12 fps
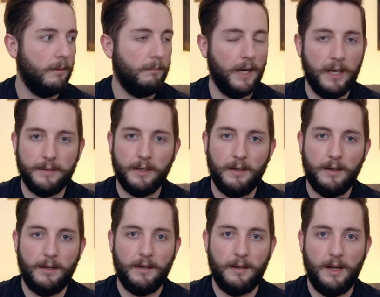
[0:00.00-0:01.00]
but
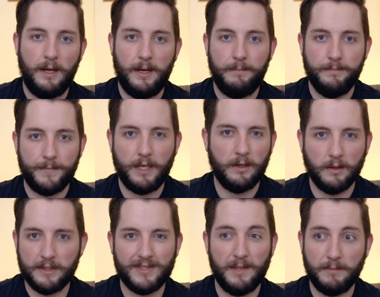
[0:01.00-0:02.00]
um, you know,
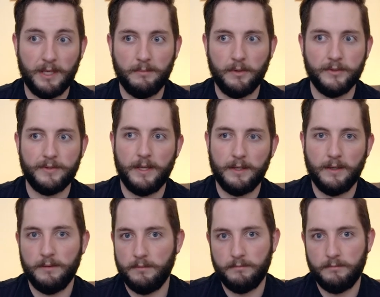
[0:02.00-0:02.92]
on some gimbals, then